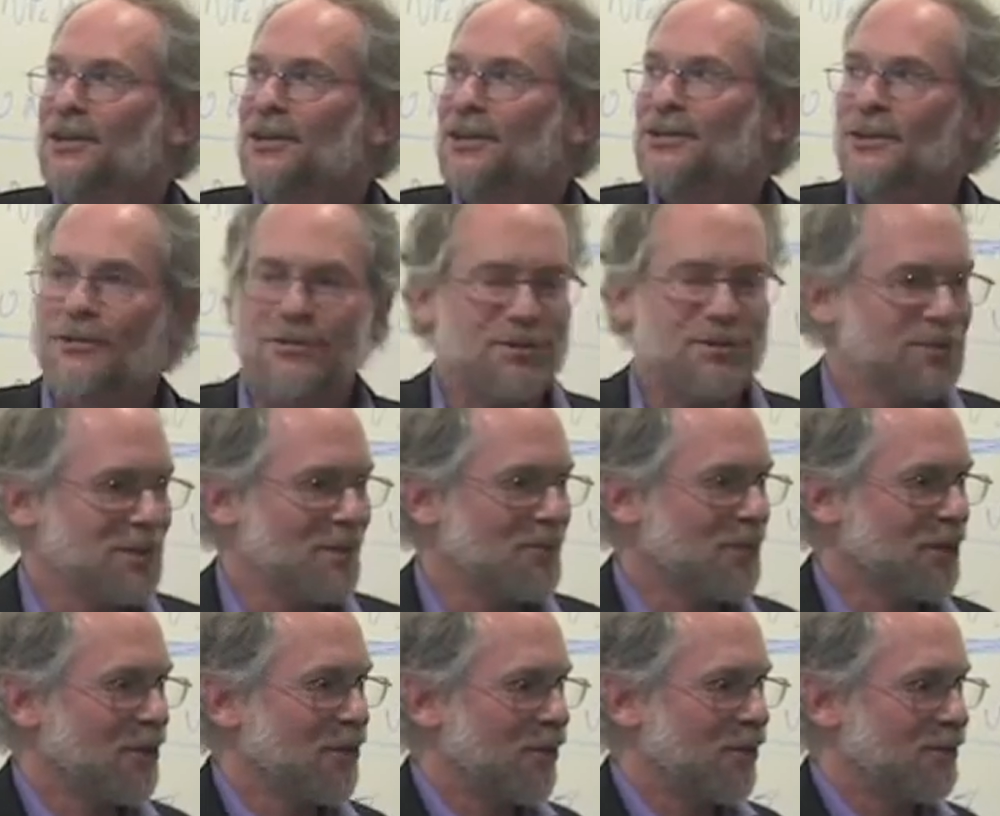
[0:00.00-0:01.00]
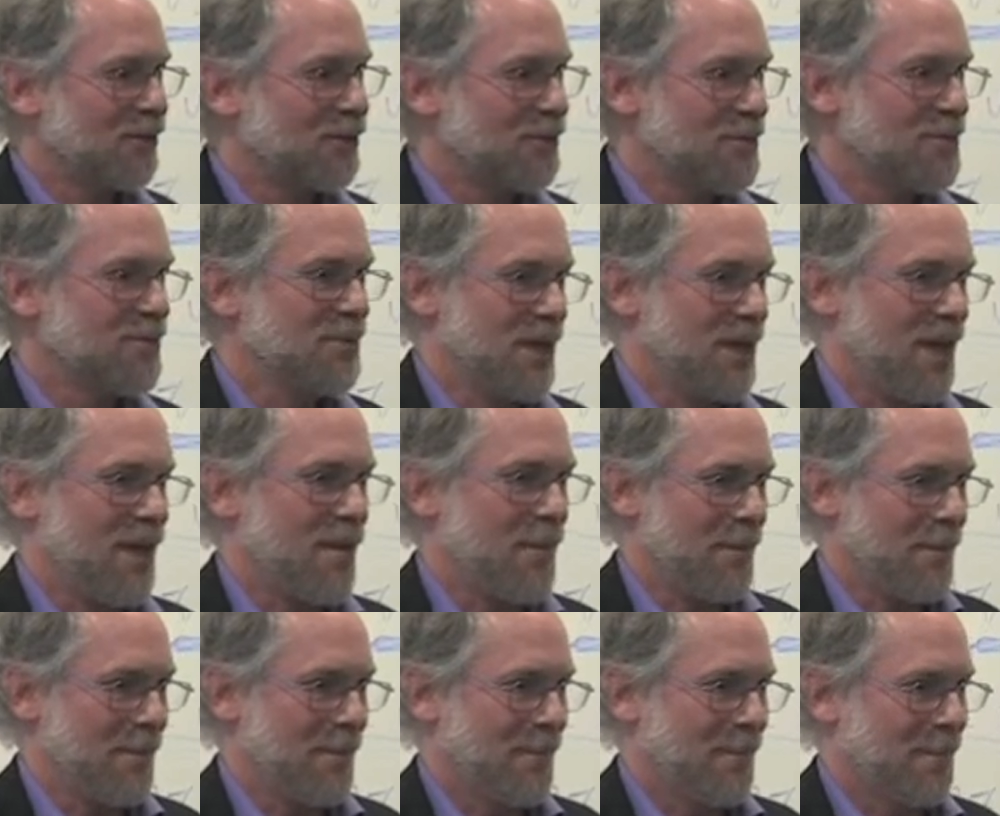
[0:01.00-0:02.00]
So there's something called a trim tab
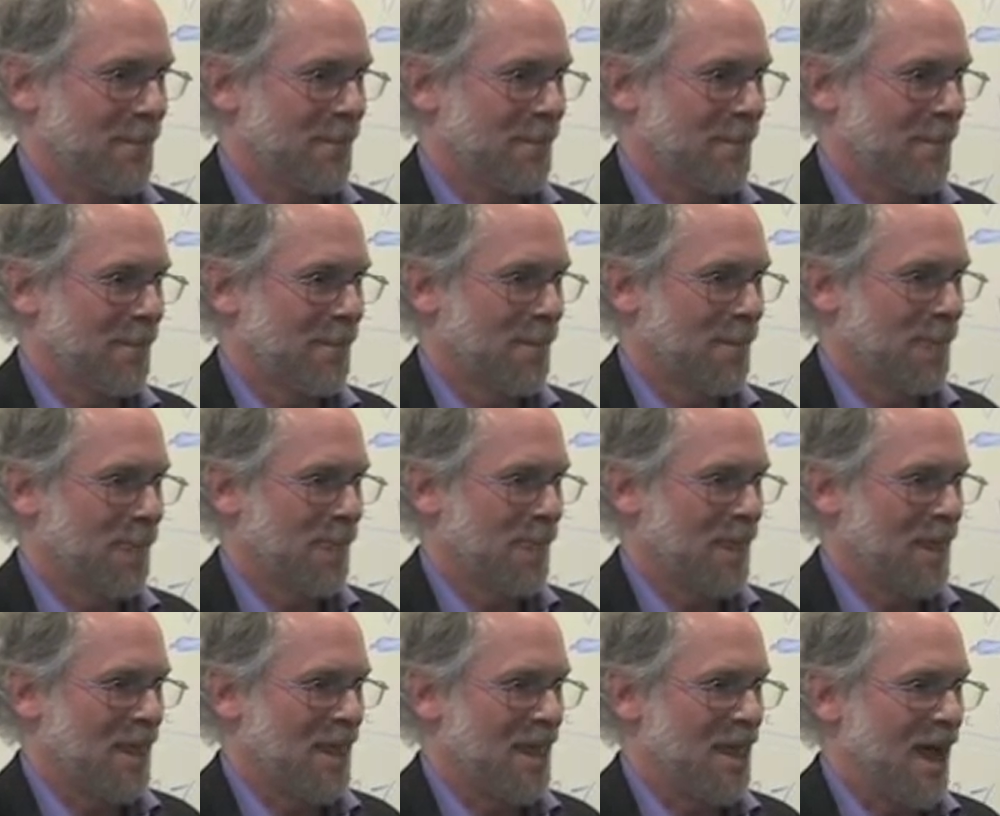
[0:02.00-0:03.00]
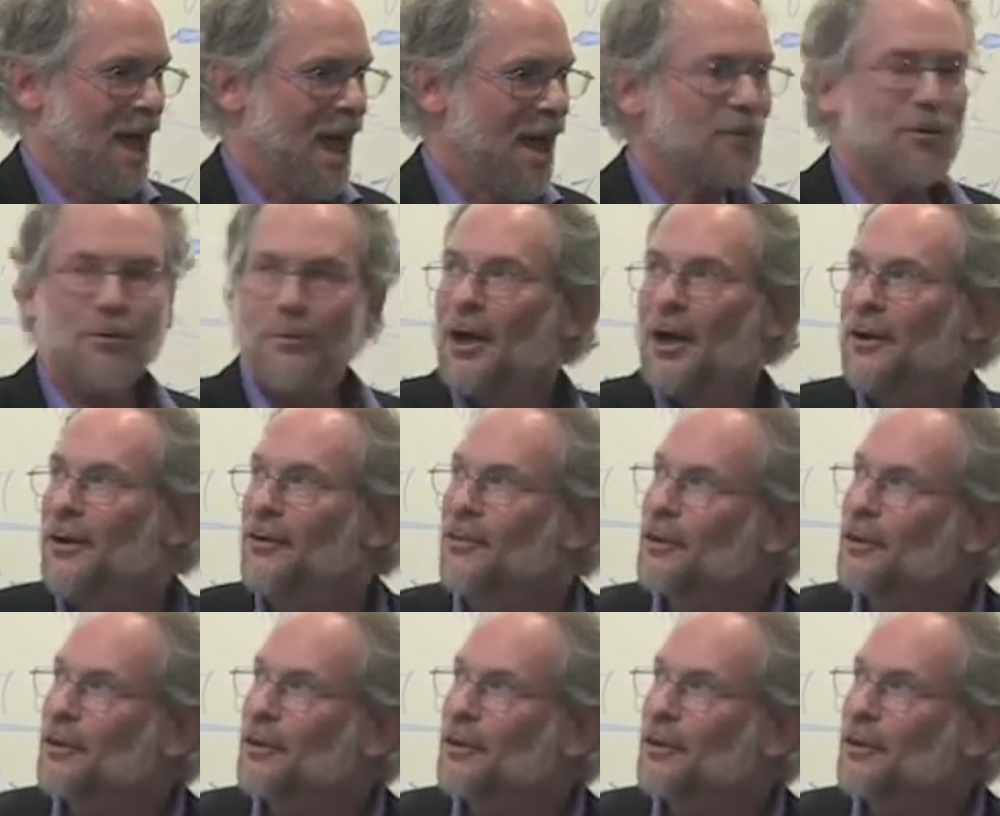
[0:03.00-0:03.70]
on the rudder